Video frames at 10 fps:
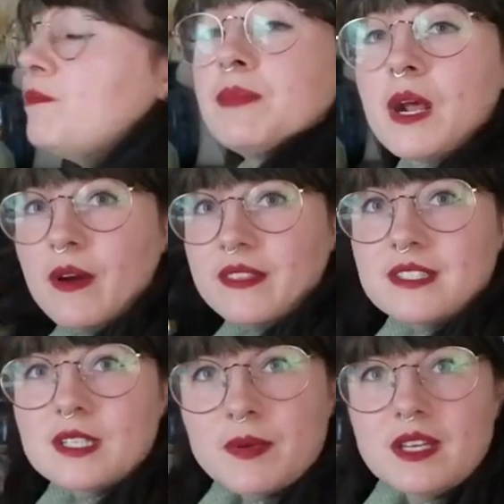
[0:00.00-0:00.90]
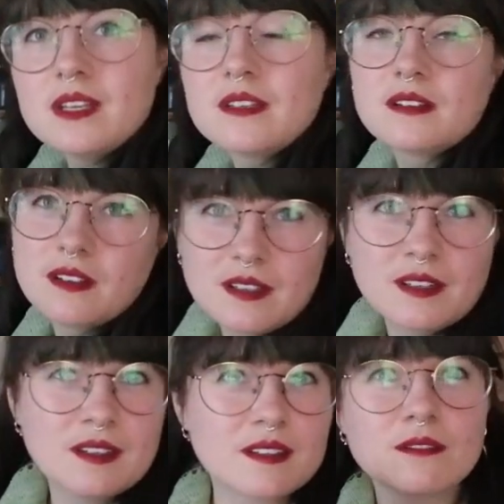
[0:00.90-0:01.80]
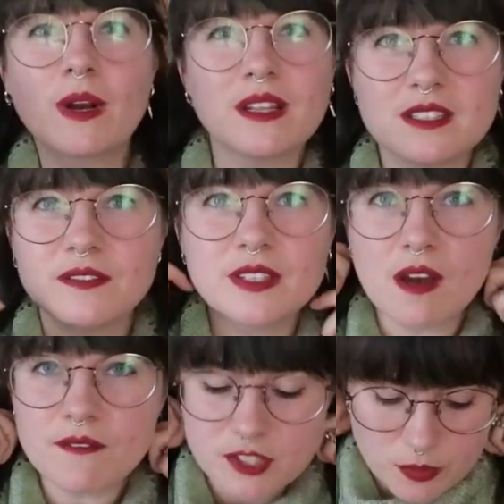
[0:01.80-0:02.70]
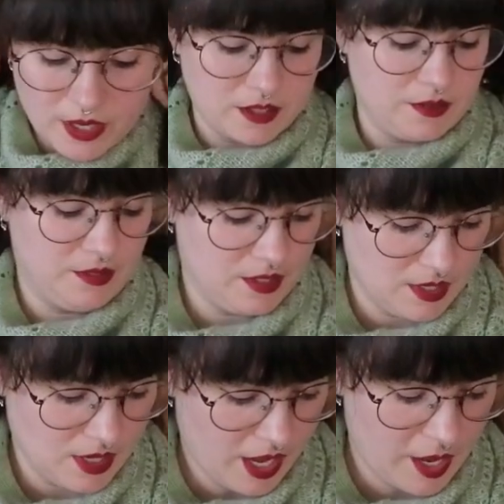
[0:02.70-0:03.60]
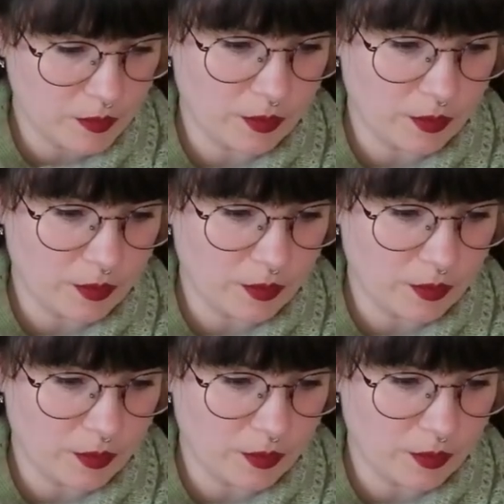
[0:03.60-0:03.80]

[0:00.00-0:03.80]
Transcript: But I want this to be a relatively comfy sweater. I'm